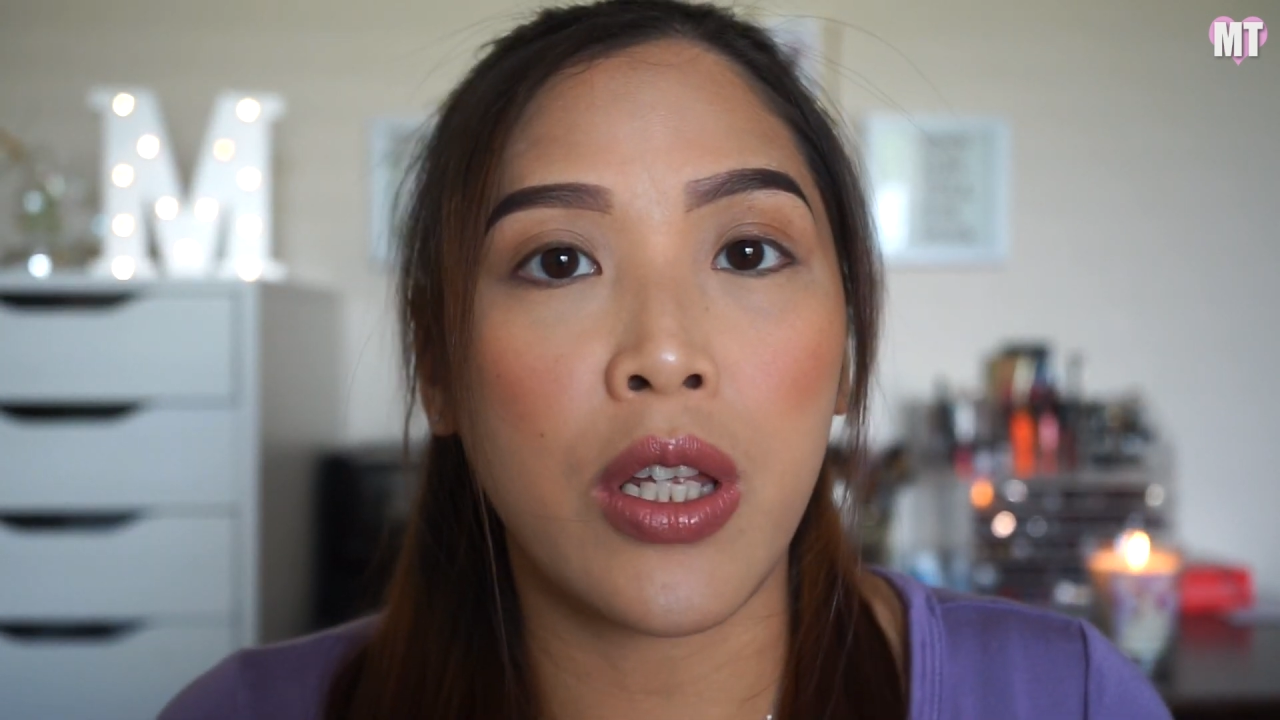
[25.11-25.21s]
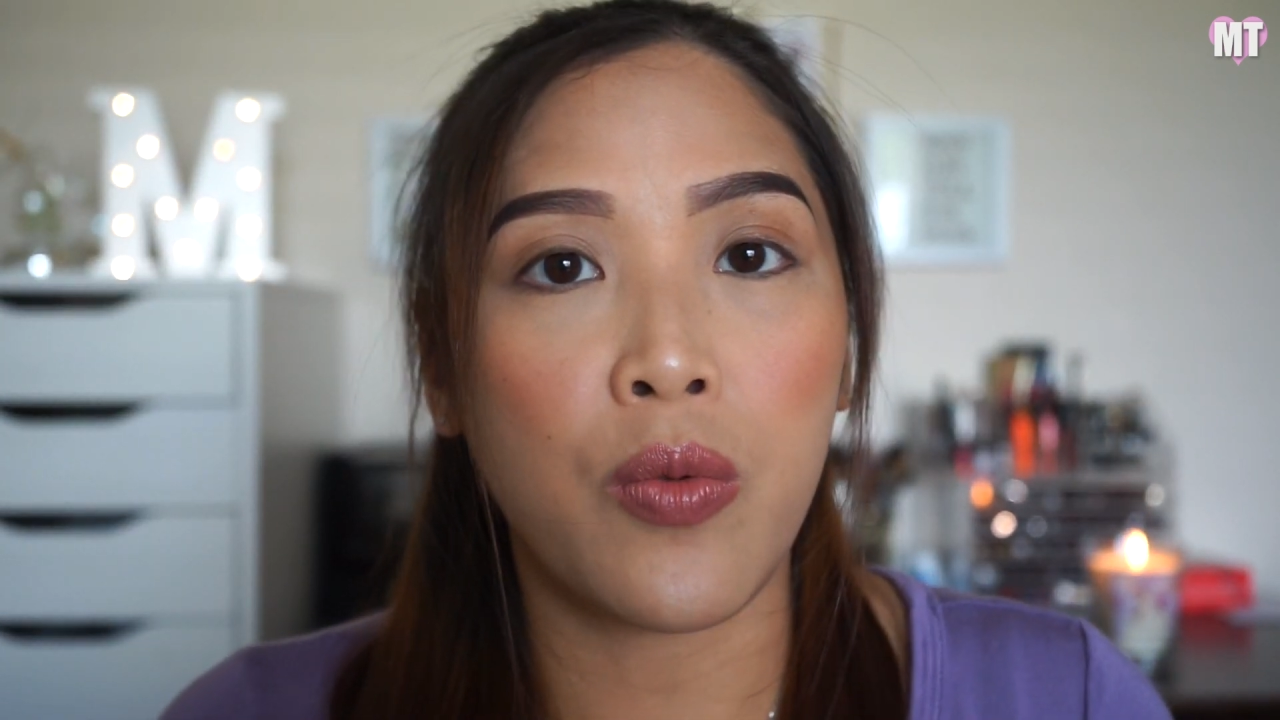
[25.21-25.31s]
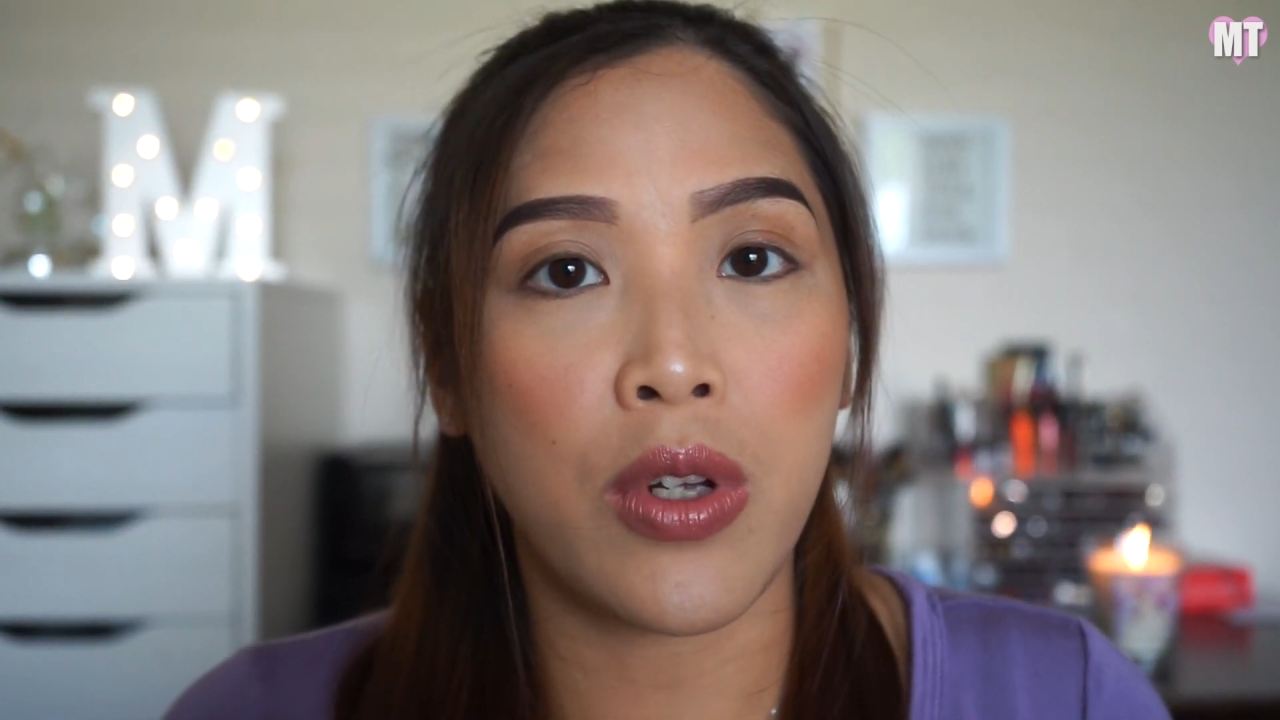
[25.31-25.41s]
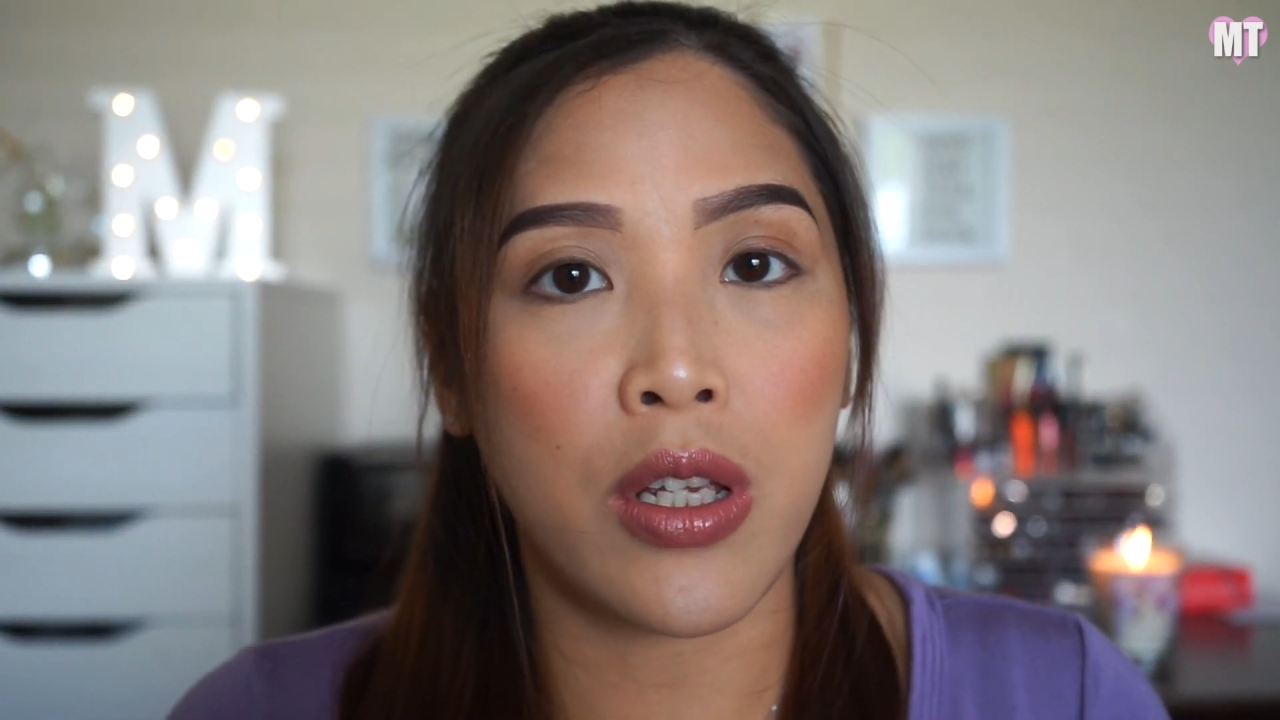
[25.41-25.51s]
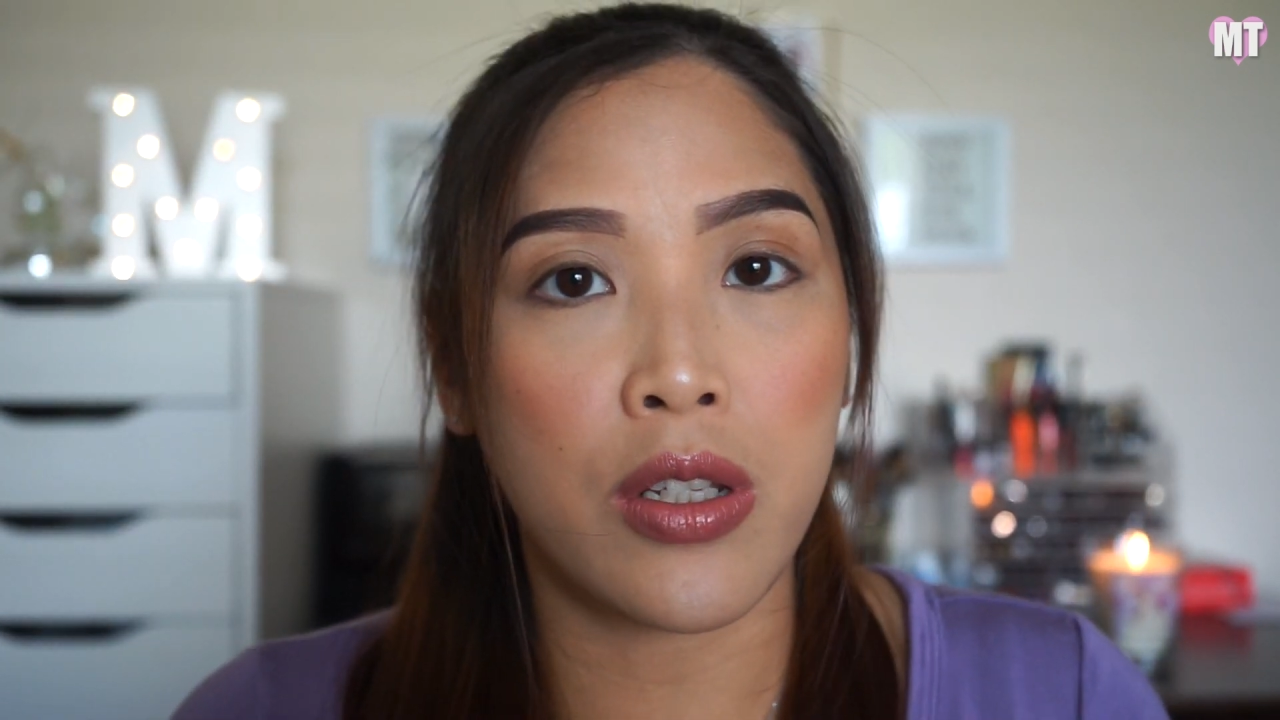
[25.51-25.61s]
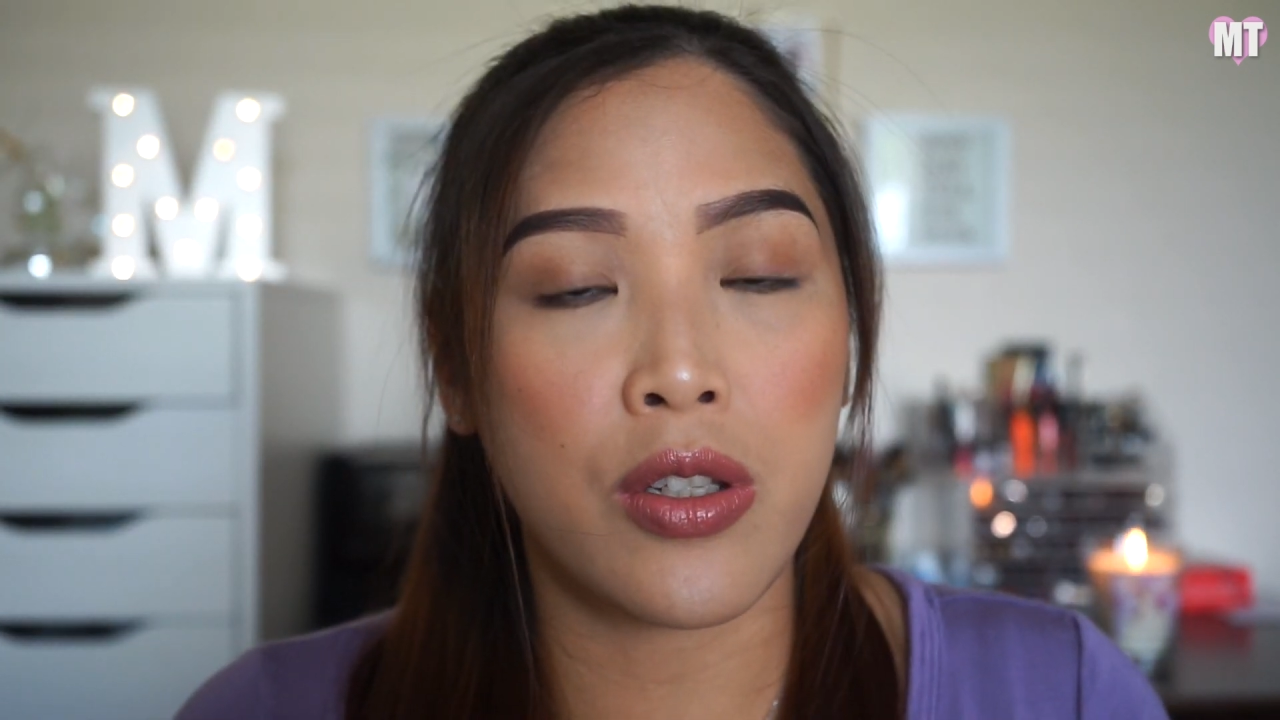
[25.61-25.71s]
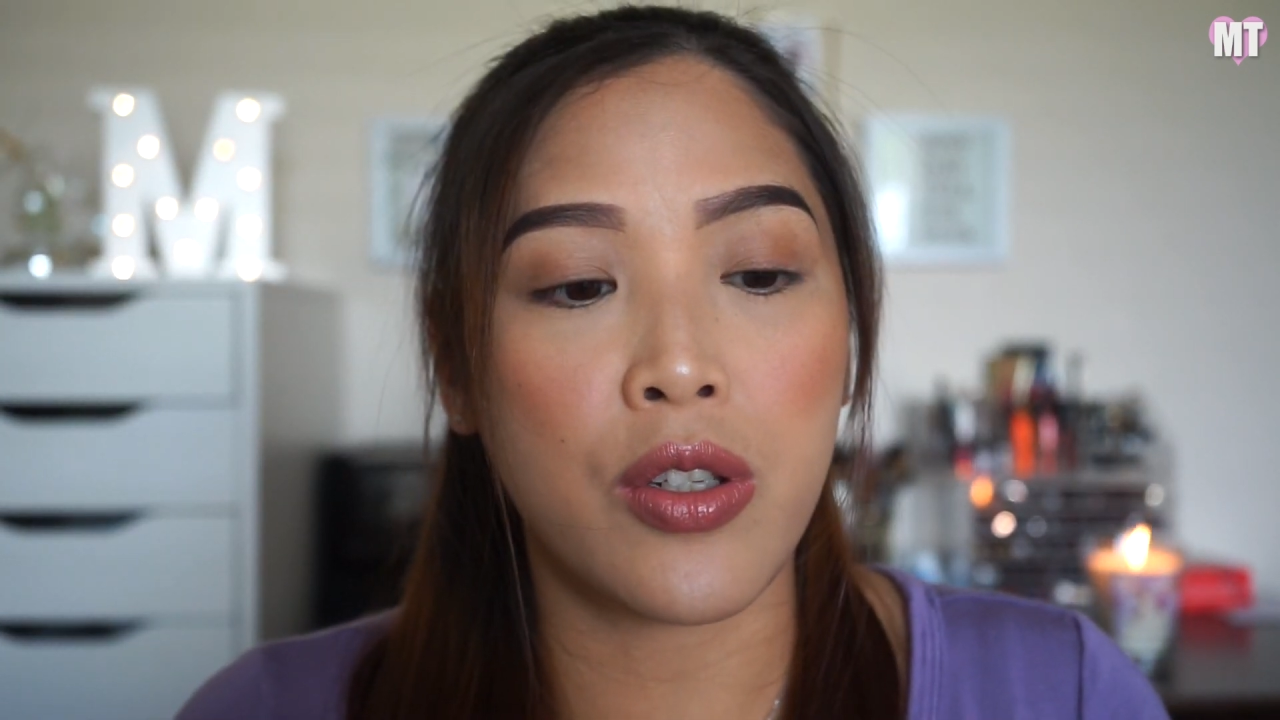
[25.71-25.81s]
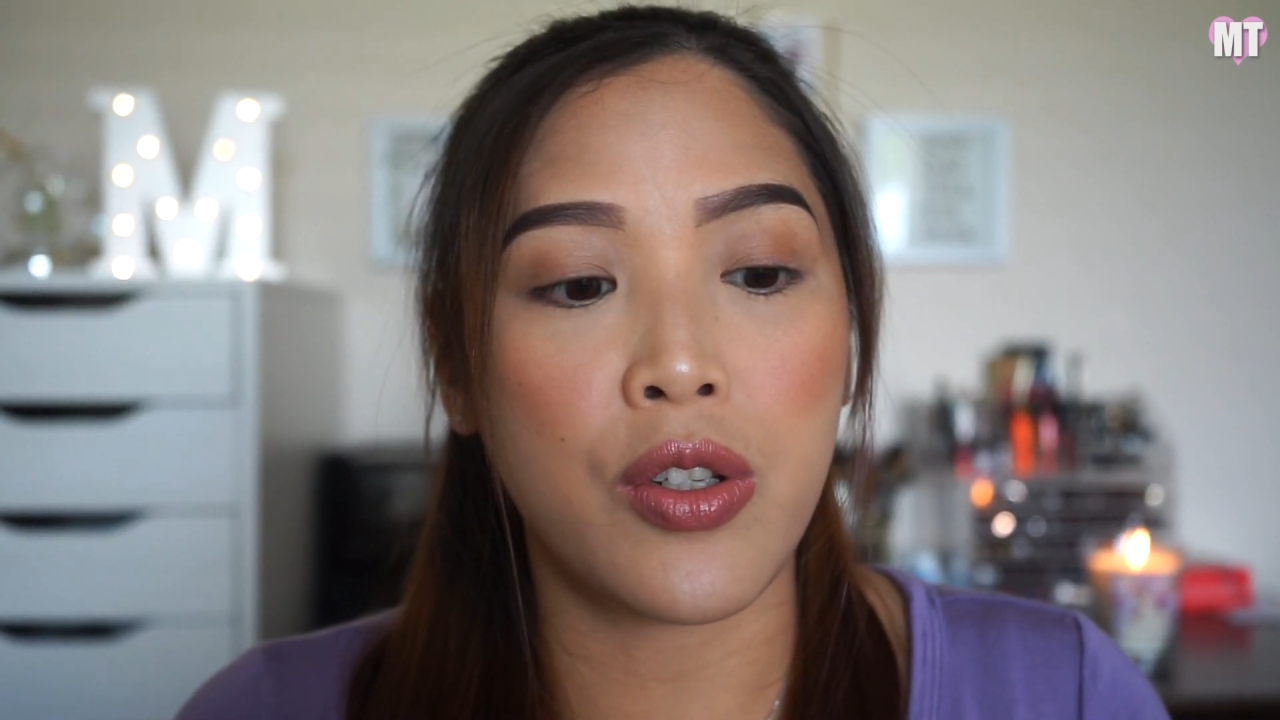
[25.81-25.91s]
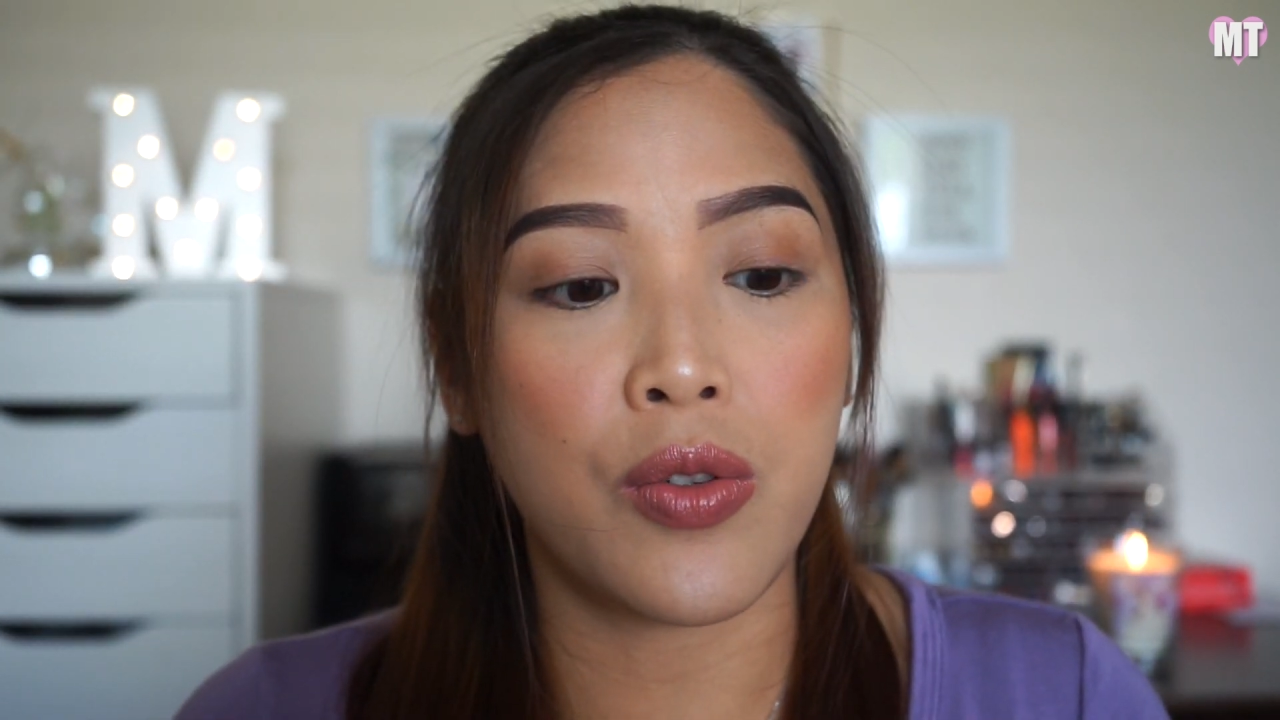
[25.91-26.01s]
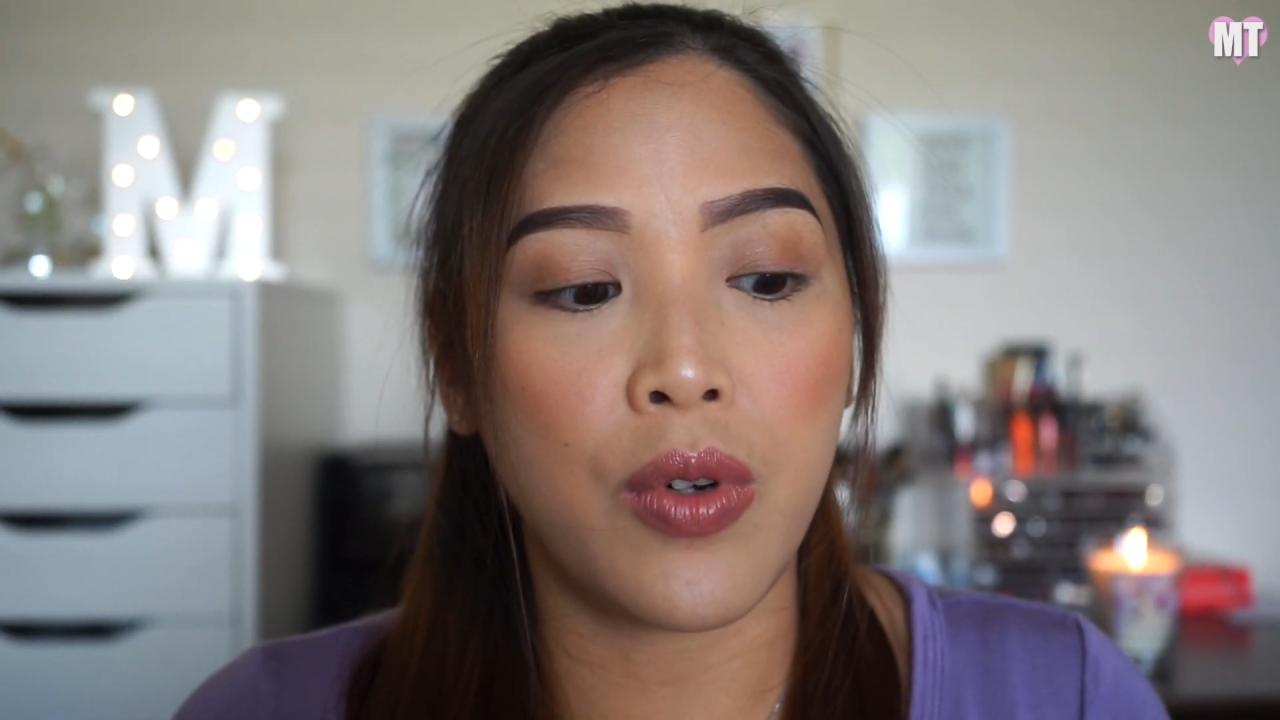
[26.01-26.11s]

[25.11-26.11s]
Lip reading: wanted to do